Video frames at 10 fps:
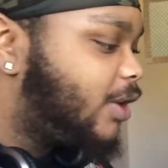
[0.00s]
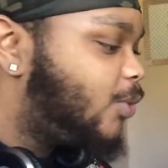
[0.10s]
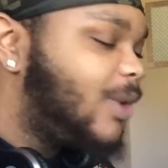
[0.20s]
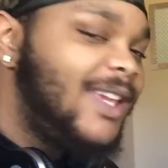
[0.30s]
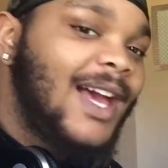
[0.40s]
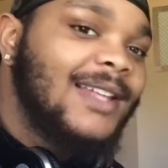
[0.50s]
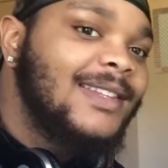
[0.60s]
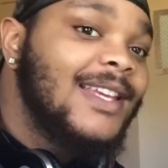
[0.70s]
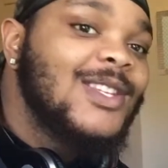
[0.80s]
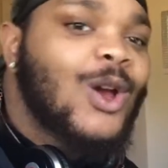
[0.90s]
we got
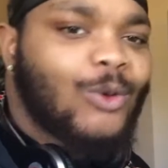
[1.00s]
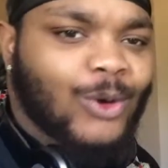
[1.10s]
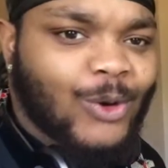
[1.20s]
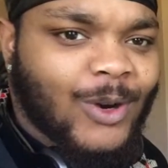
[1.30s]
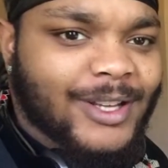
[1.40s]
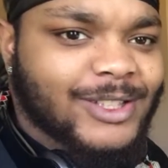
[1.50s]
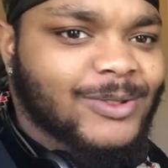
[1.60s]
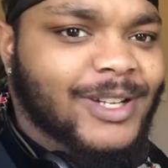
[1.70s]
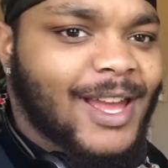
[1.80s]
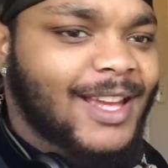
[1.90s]
this request
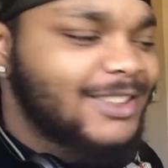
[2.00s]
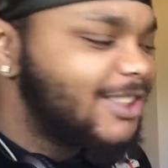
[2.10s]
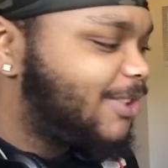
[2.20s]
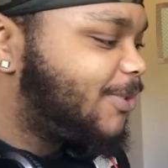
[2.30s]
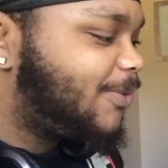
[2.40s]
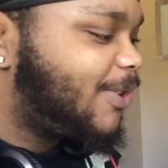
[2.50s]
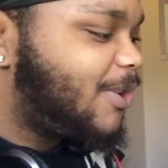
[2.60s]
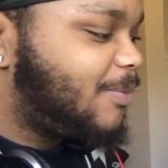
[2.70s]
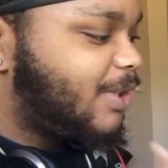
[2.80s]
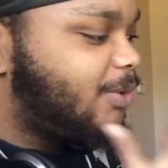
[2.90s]
reaction, you
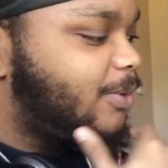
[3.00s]
feel me?